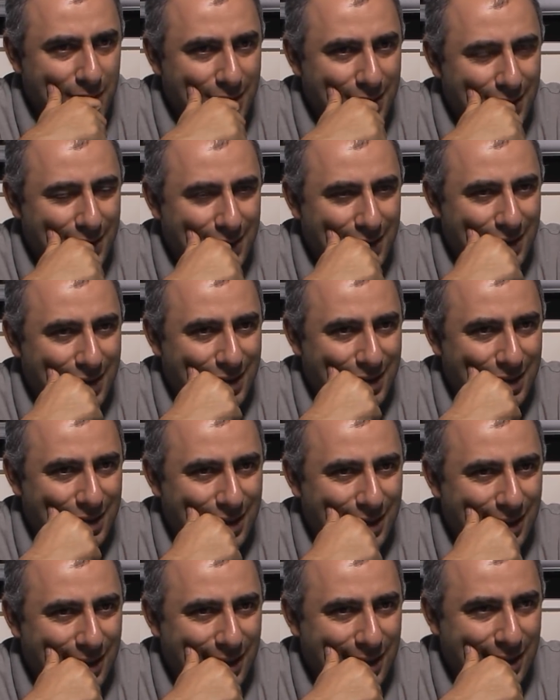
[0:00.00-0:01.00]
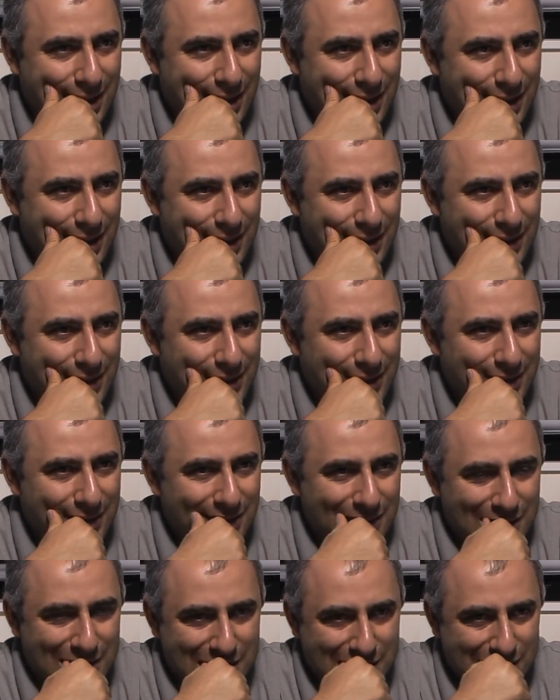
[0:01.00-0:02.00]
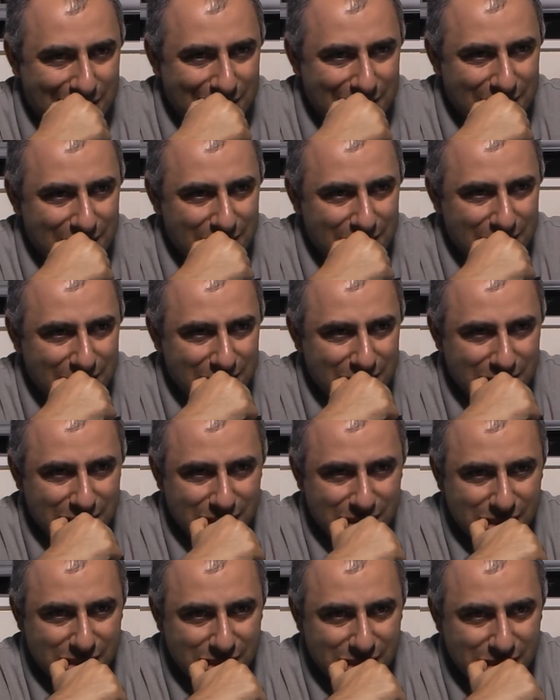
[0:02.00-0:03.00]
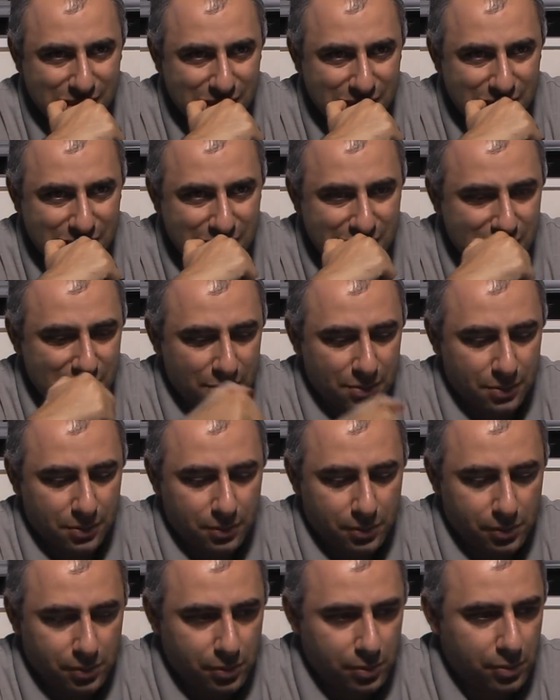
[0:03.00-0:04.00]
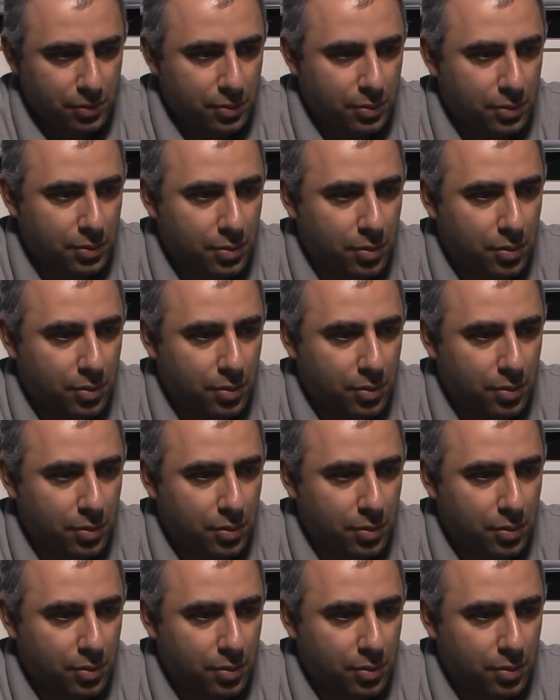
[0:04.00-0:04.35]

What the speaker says: No one is speaking in this clip.